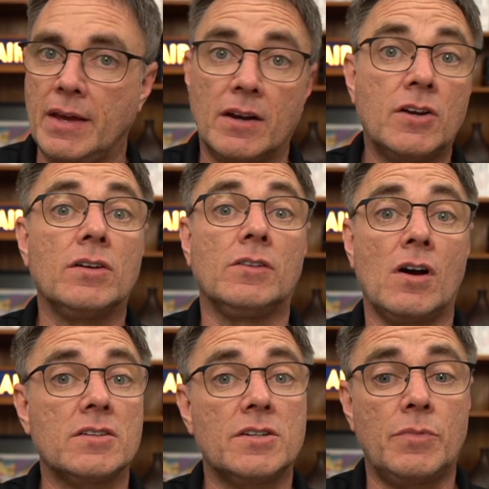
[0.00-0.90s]
a good
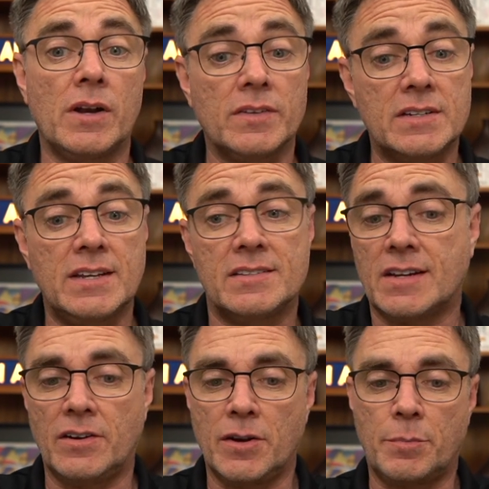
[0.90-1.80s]
long term rental that takes
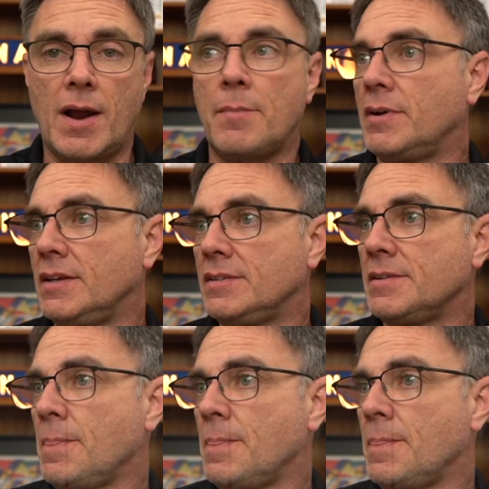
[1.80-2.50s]
care of your properties.